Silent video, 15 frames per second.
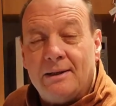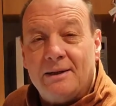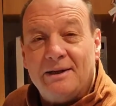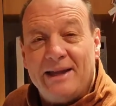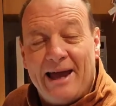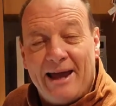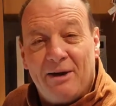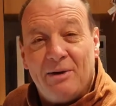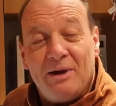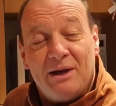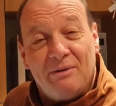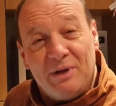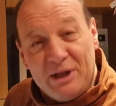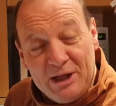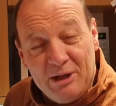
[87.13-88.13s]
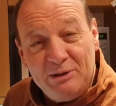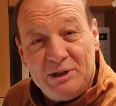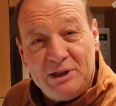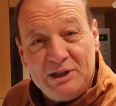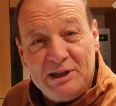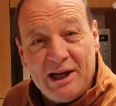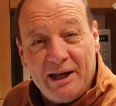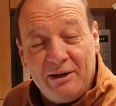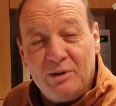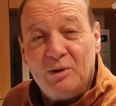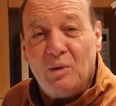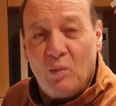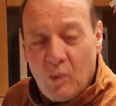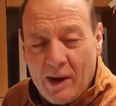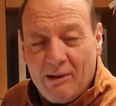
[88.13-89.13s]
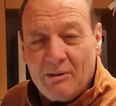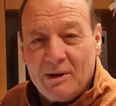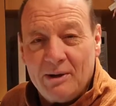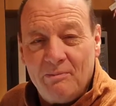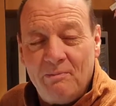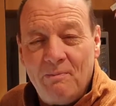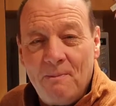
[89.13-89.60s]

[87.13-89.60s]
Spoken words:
Now, if you're new to the channel, welcome.